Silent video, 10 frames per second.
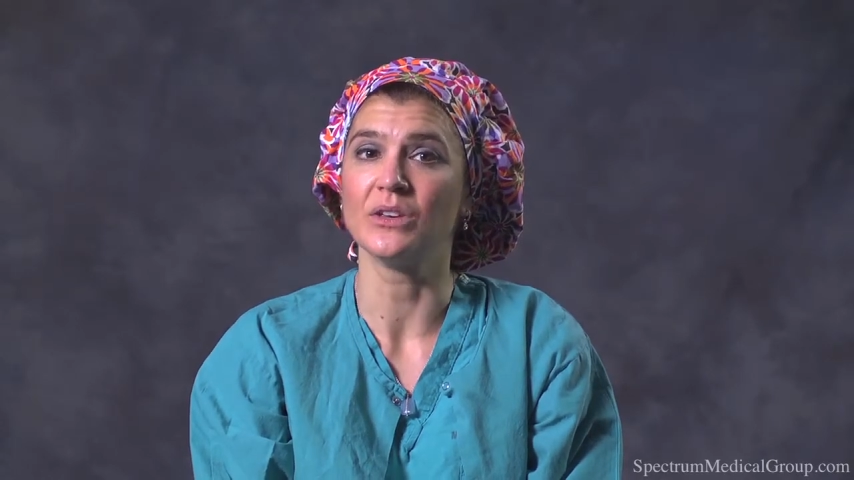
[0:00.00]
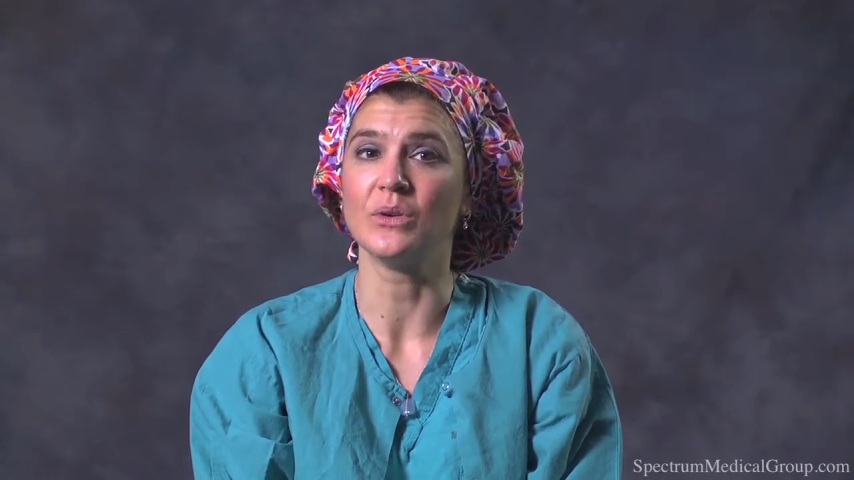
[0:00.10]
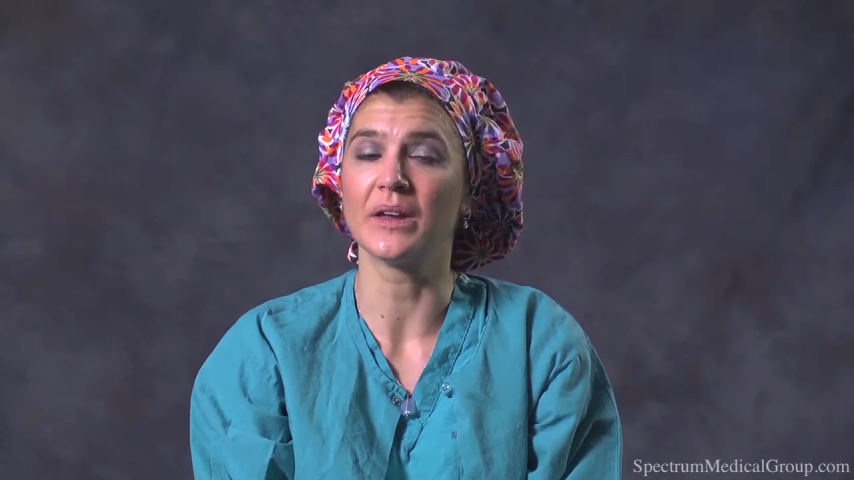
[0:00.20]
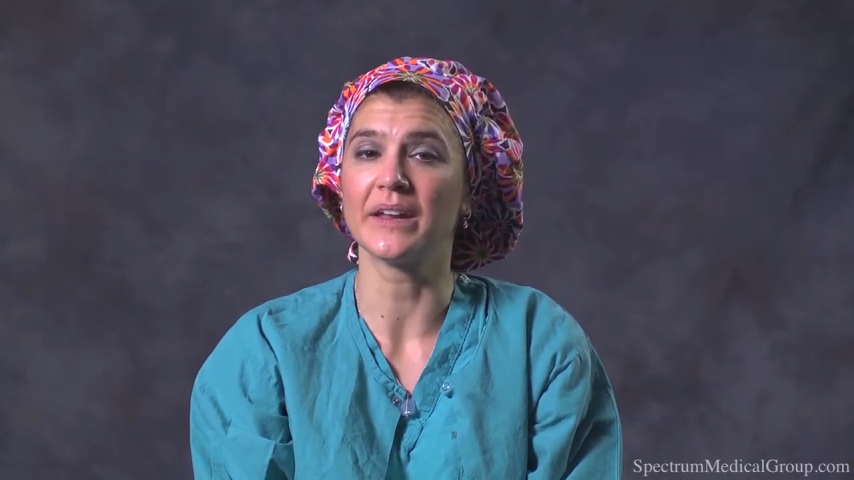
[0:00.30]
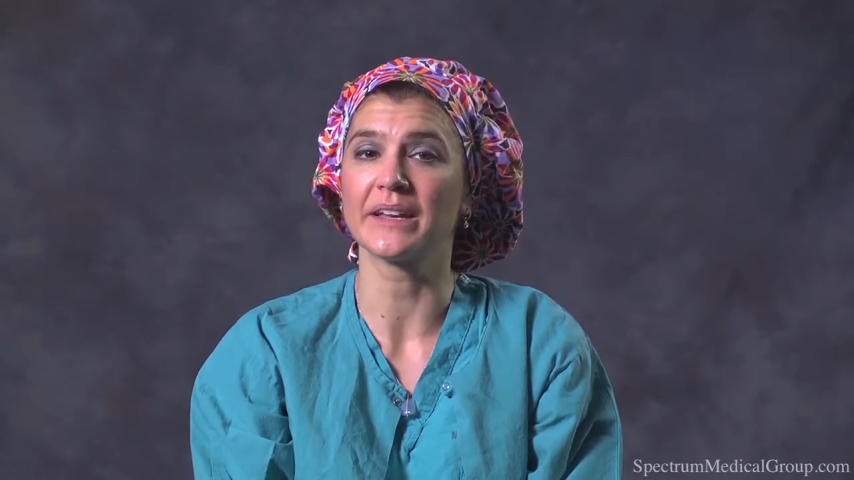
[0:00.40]

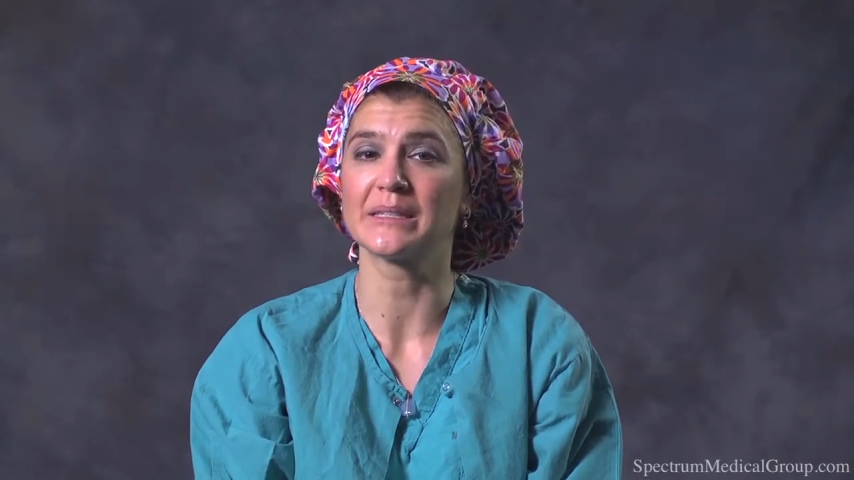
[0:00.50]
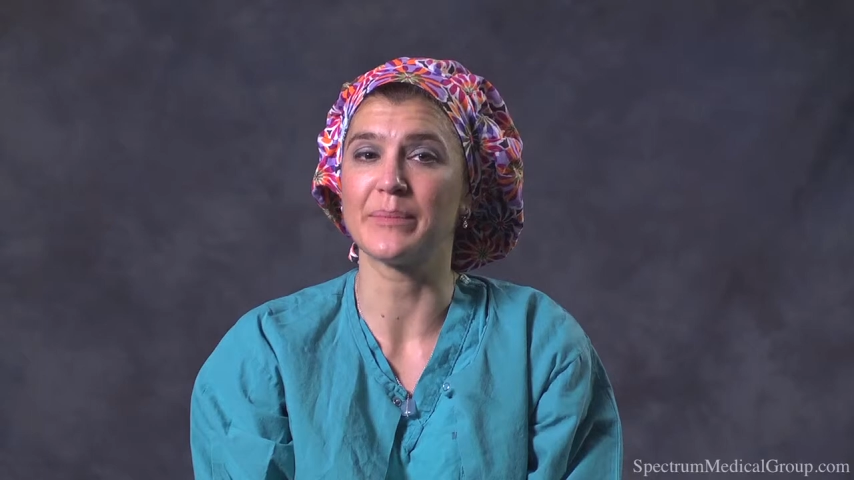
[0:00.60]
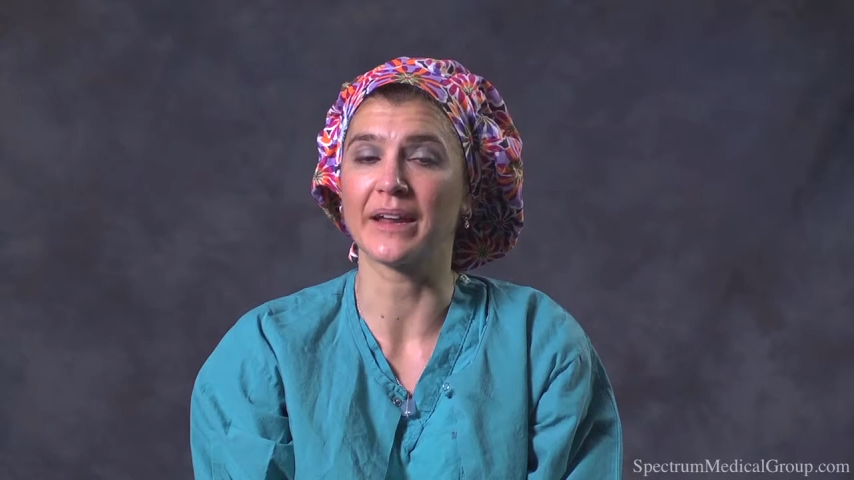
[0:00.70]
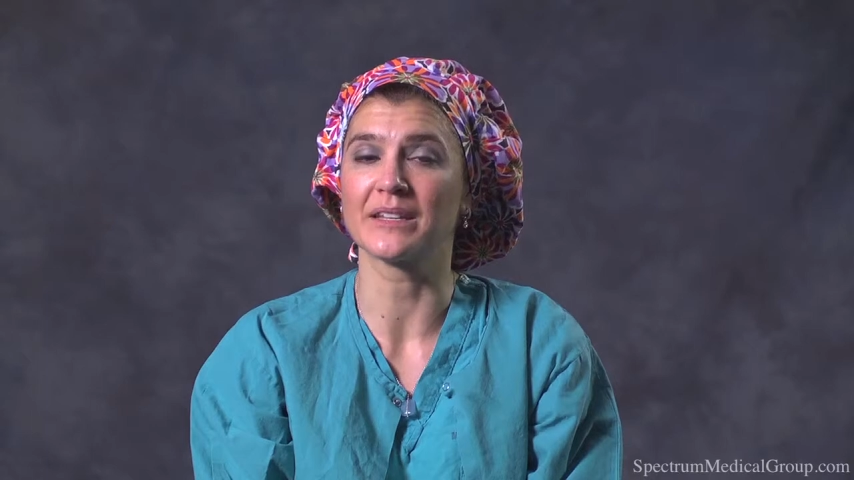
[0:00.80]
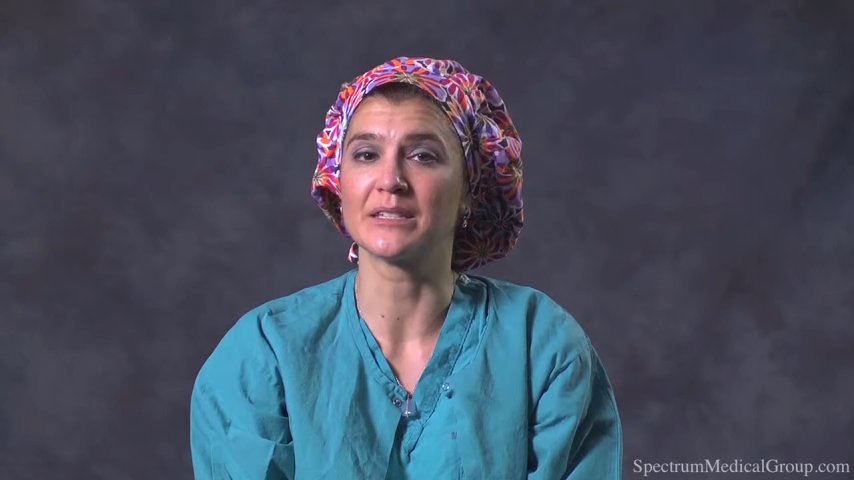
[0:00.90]
you can
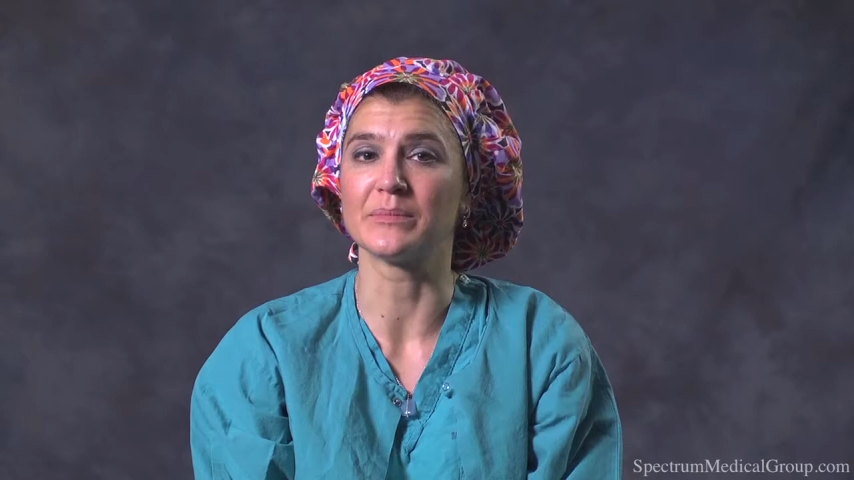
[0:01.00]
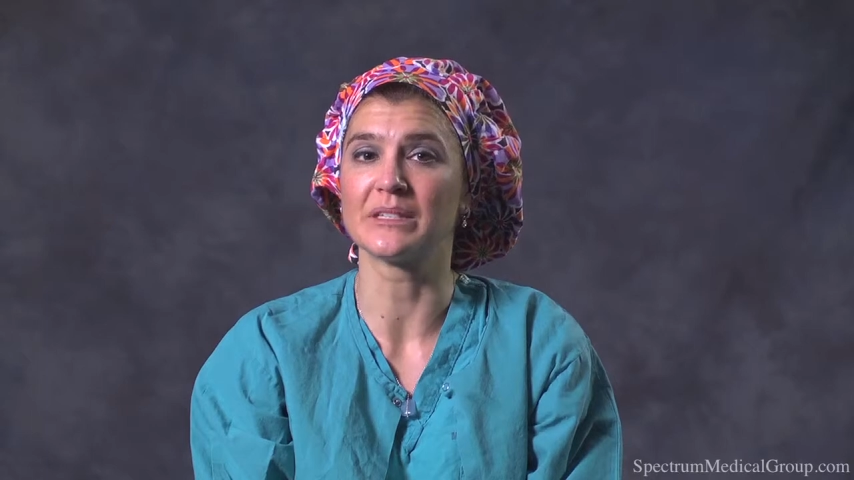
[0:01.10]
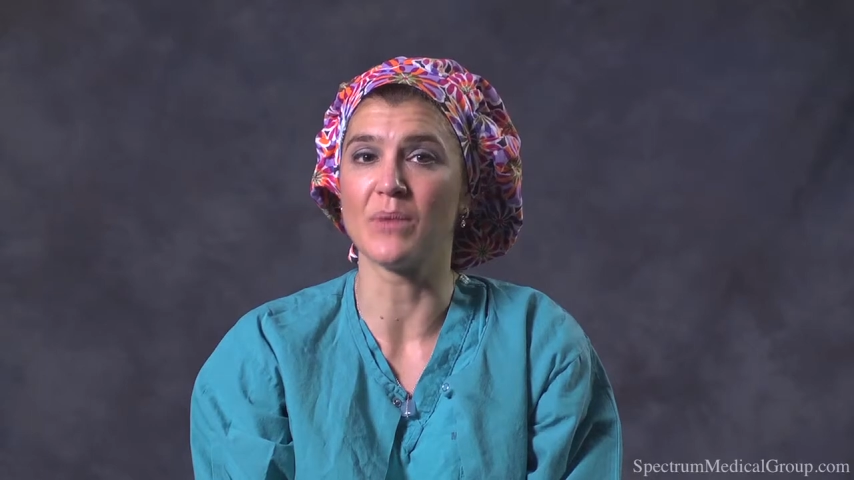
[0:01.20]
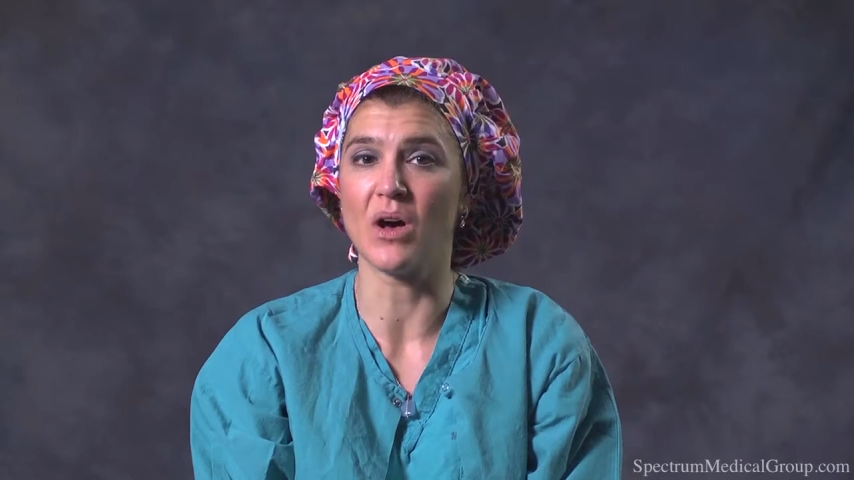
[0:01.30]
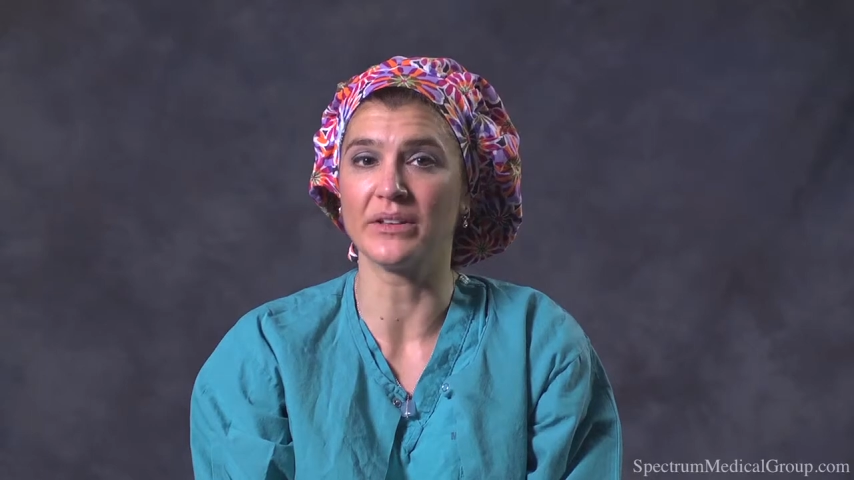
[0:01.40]
expect some
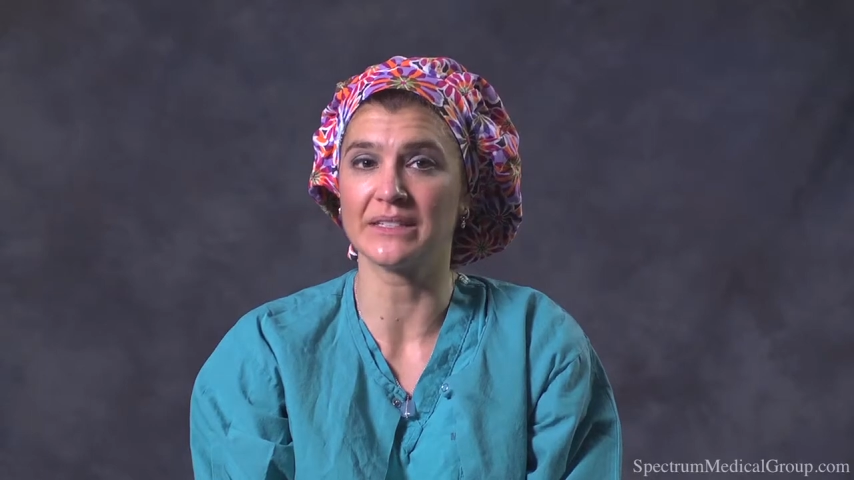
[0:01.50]
small